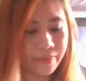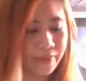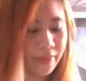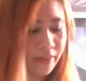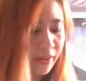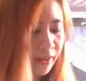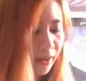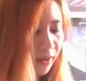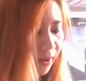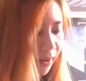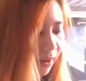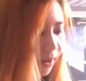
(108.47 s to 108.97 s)

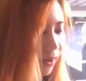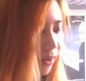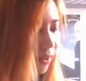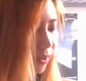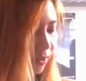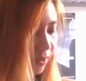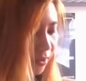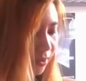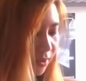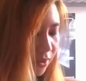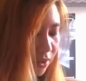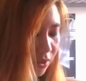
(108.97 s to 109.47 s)
Okay,
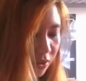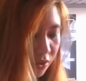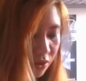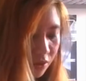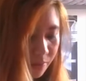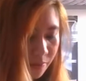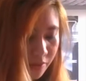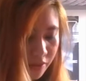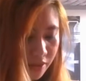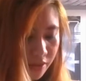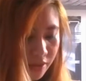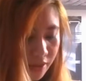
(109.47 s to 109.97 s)
so
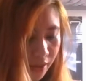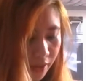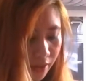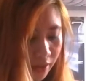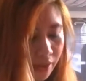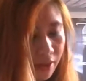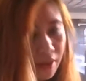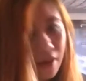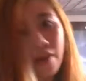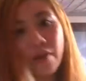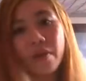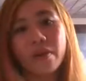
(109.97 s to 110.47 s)
let's check
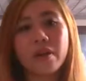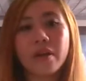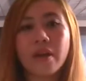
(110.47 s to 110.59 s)
it out.